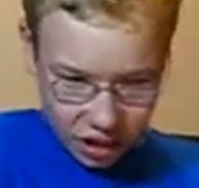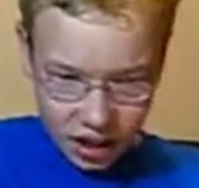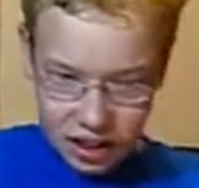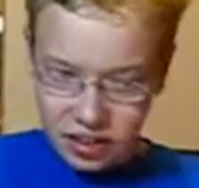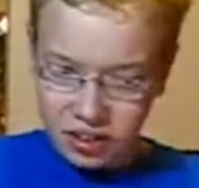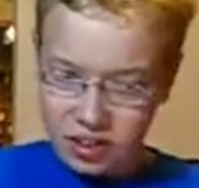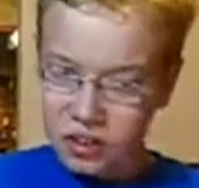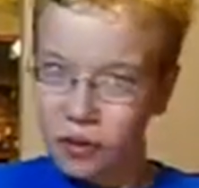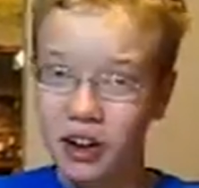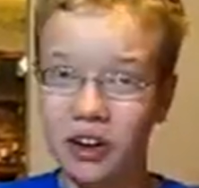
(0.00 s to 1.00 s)
and this is
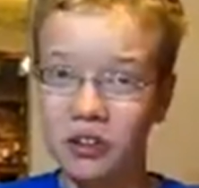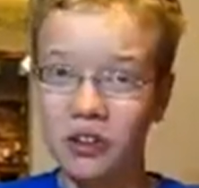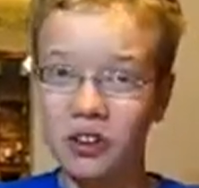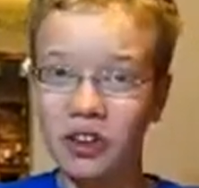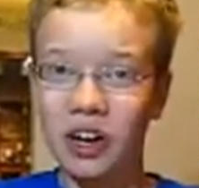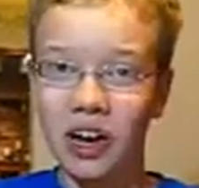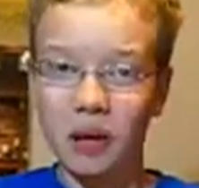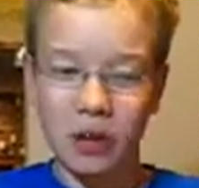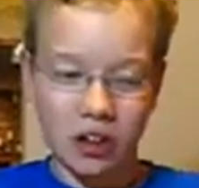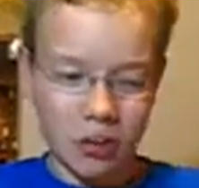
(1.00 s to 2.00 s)
the one I used to tie
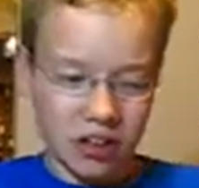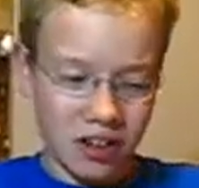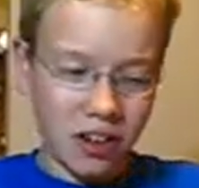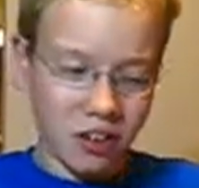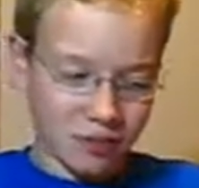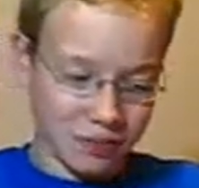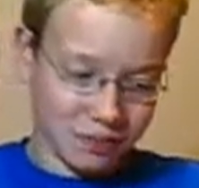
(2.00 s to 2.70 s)
up Naomi's doll.